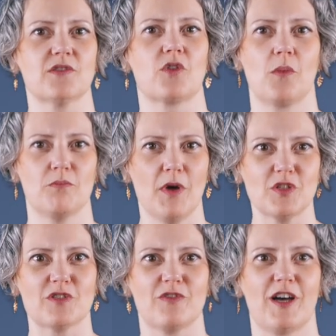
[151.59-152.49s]
from
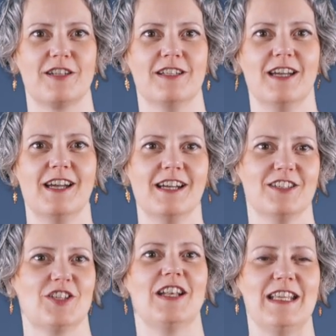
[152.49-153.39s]
most fun
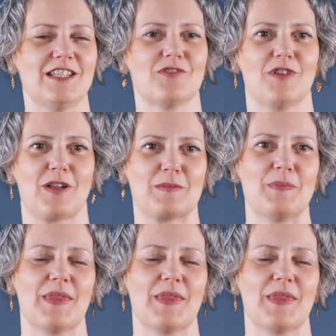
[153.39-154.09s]
to least fun.